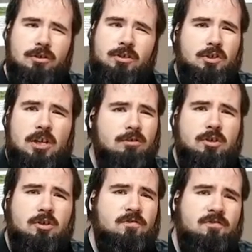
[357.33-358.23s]
this channel is
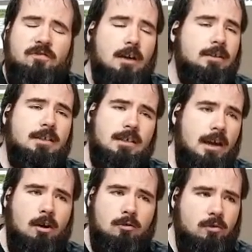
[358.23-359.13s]
just fucked in the
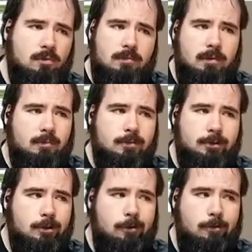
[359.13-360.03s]
algorithm,
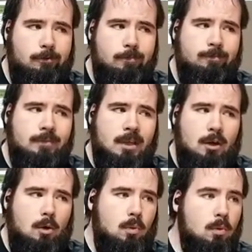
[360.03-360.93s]
so
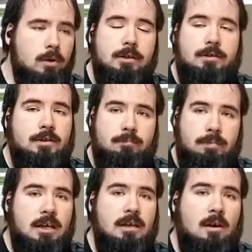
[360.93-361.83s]
wouldn't
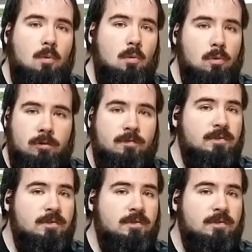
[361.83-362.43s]
be worth